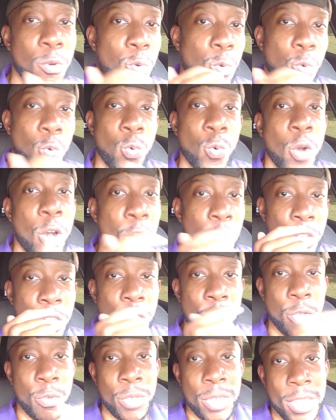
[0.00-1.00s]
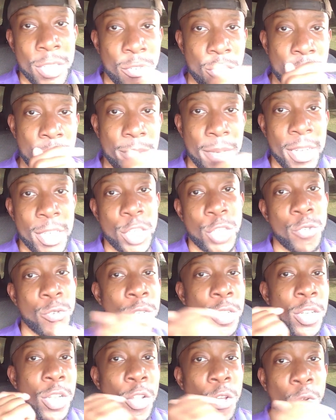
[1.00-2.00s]
who also disrespect you
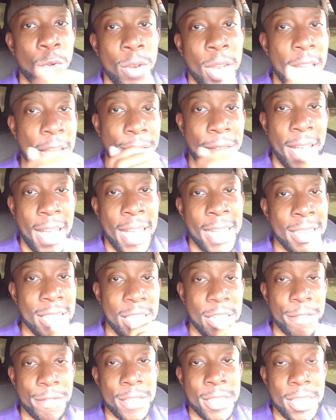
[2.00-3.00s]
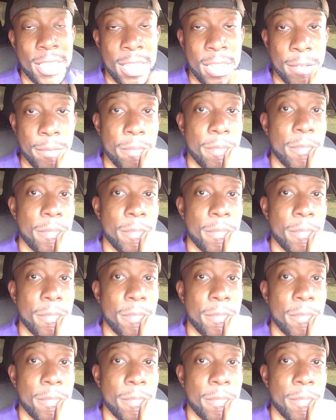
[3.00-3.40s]
and don't have high self-esteem.